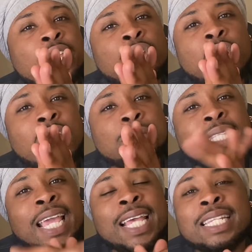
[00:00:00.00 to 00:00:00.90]
You know what I'm
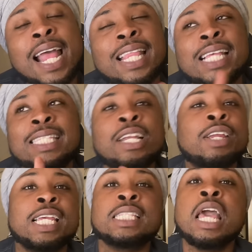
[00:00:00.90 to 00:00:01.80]
saying? It's not that
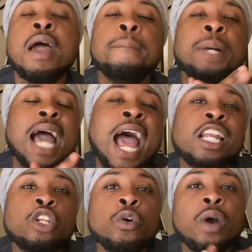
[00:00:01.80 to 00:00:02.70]
serious. But I
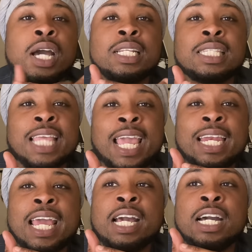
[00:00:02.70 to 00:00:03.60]
do
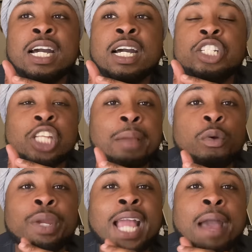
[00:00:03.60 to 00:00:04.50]
understand that Shay
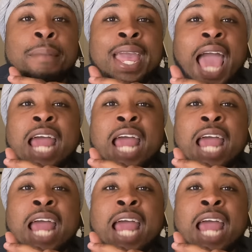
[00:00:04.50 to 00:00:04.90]
Marie got mad.